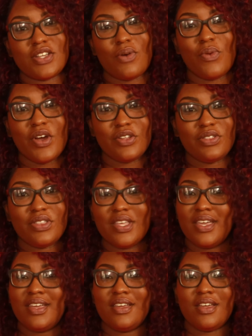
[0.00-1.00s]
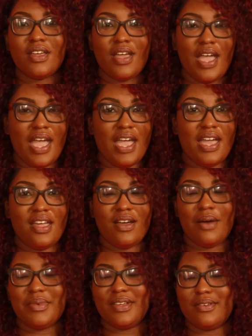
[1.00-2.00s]
are worth, and
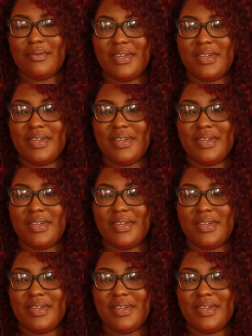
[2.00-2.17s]
I'm